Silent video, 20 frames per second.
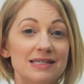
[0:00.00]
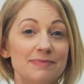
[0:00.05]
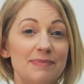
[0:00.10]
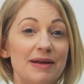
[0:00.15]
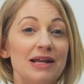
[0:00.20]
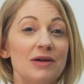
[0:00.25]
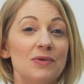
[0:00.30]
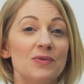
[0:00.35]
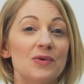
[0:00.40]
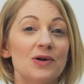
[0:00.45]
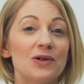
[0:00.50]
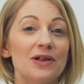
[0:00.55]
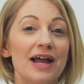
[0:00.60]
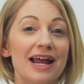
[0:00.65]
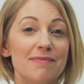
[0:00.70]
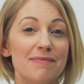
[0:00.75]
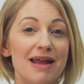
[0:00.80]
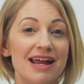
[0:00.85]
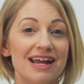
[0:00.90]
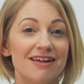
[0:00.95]
Spinning wool
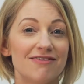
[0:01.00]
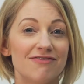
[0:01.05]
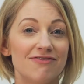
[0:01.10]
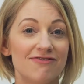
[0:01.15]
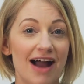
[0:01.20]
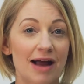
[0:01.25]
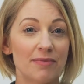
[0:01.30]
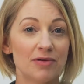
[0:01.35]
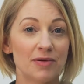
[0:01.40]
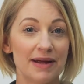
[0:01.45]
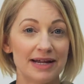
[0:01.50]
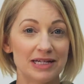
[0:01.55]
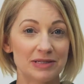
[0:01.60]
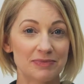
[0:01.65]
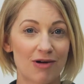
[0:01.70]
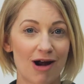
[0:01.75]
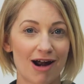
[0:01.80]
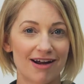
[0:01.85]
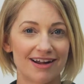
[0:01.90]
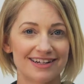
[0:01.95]
and making fiber-based
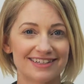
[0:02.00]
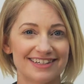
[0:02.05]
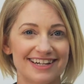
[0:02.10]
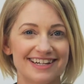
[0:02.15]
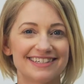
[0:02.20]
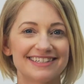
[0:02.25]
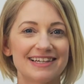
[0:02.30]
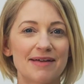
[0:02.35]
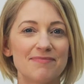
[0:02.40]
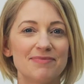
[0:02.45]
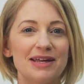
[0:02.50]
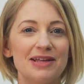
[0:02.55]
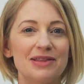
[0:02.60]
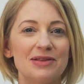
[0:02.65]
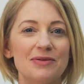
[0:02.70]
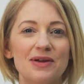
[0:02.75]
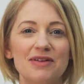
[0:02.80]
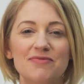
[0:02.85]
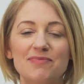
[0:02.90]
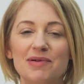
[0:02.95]
products is something
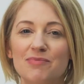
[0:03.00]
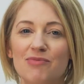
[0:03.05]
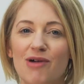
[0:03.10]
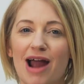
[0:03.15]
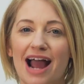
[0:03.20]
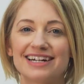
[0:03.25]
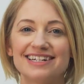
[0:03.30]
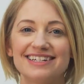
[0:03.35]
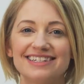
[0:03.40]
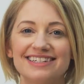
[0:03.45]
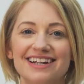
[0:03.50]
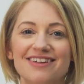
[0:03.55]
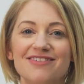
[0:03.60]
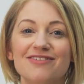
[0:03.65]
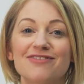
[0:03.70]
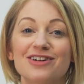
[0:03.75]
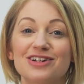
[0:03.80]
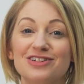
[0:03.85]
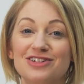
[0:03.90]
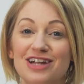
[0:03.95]
that we've been practicing
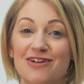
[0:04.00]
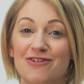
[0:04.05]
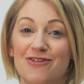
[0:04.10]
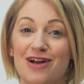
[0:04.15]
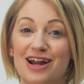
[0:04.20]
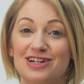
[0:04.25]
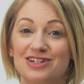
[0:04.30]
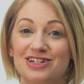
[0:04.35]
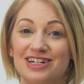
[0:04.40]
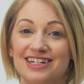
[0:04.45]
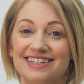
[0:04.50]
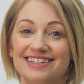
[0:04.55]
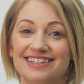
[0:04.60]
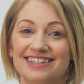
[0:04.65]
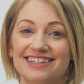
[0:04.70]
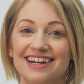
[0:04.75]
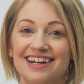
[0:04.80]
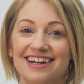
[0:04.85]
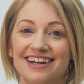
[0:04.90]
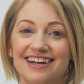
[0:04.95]
for
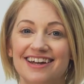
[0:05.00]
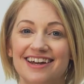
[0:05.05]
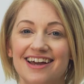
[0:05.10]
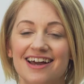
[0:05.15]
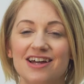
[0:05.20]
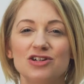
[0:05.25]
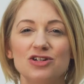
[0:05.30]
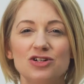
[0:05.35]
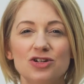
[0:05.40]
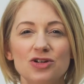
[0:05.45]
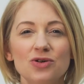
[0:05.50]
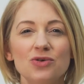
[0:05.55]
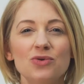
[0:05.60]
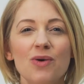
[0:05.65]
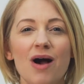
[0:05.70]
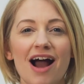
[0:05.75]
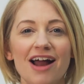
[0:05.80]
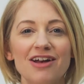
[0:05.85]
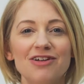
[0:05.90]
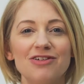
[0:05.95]
generations.
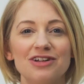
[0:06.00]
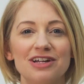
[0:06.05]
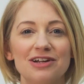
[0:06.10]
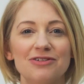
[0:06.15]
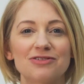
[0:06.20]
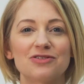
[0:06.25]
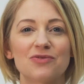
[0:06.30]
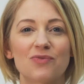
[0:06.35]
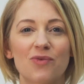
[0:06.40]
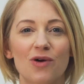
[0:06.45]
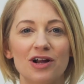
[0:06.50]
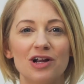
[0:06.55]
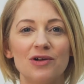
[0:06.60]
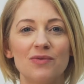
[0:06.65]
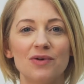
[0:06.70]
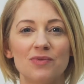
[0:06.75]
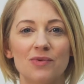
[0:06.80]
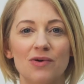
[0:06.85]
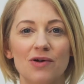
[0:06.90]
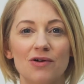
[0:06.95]
200 years of working
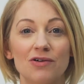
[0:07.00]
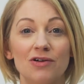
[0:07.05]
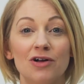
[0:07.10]
with wool